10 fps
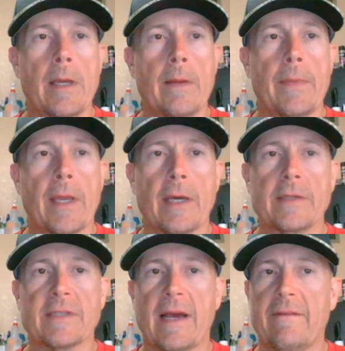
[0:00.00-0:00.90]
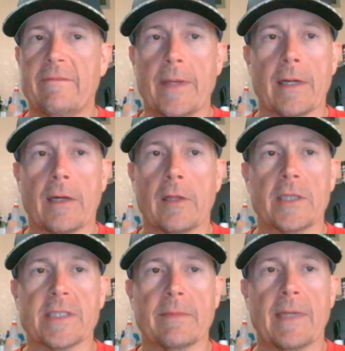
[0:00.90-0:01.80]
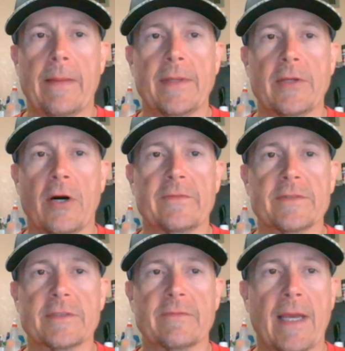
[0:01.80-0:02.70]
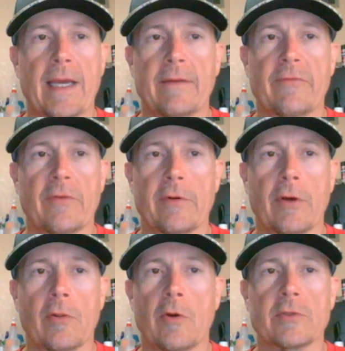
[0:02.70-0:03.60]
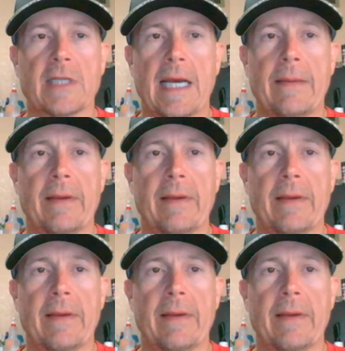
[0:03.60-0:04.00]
because I've been a closet Miami Dolphins fan for a long time,